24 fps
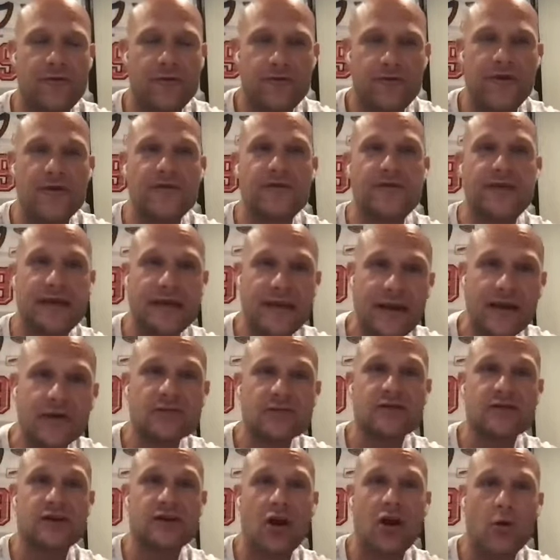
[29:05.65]
15
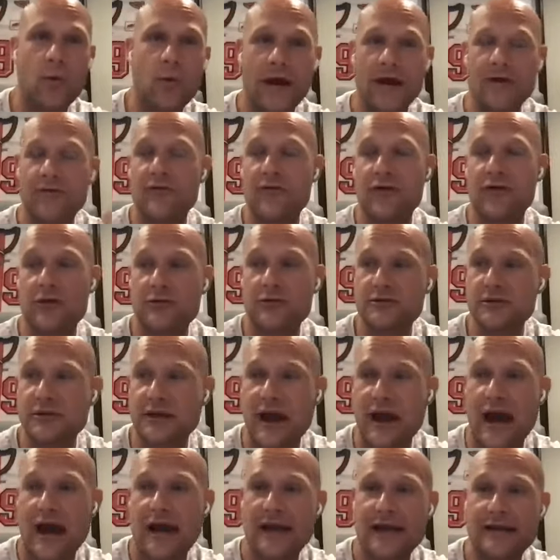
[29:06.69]
years ago when I first
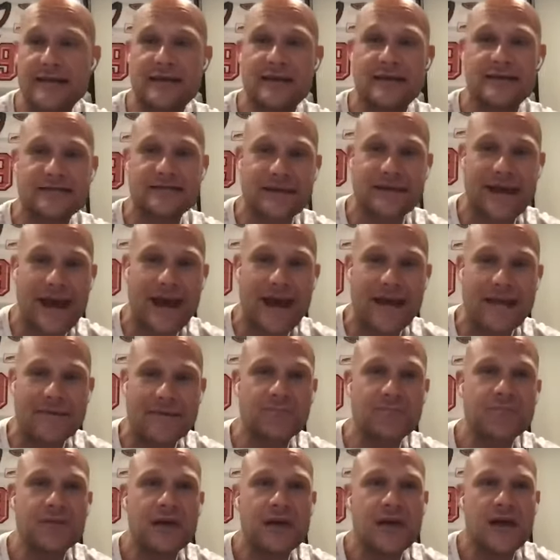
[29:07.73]
got into this
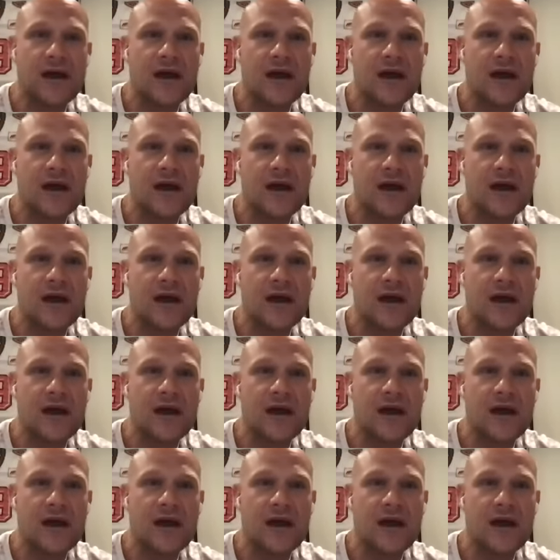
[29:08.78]
game,